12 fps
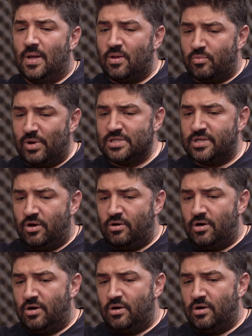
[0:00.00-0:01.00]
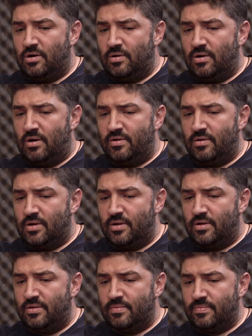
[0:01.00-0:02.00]
A lot of brands
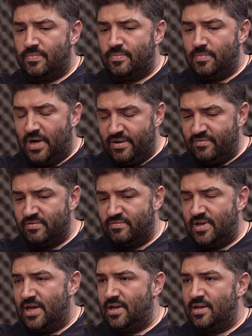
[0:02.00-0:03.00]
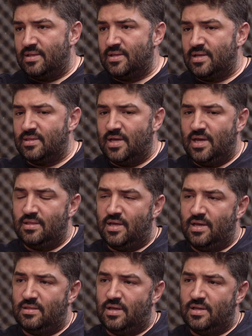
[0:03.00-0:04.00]
are mindful of that, and I think
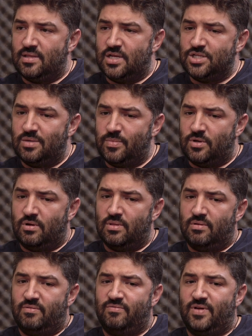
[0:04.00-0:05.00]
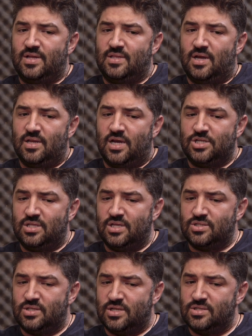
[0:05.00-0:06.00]
they're jumping on the fact that actually
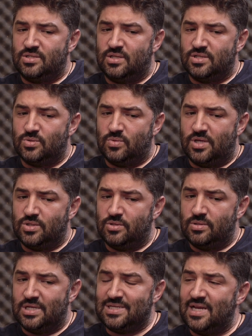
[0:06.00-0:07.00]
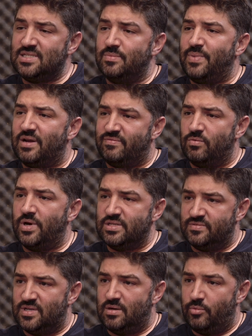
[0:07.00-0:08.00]
there's less impactful ways
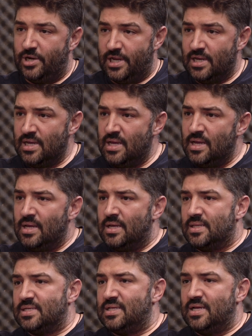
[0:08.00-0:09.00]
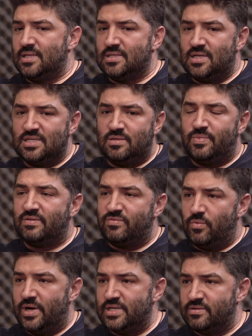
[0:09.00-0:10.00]
of celebrating. There's less
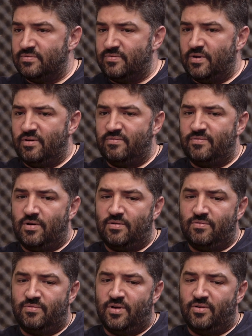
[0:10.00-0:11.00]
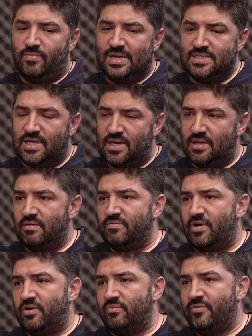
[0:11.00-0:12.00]
impactful ways of maintaining an
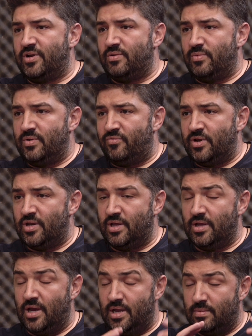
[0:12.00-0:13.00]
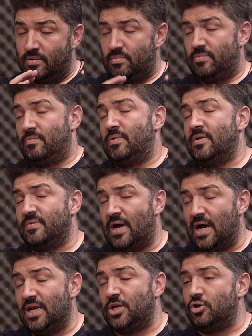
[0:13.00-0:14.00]
environmentally friendly and
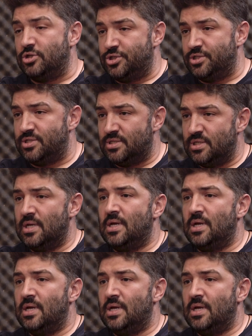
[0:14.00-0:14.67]
highly conscious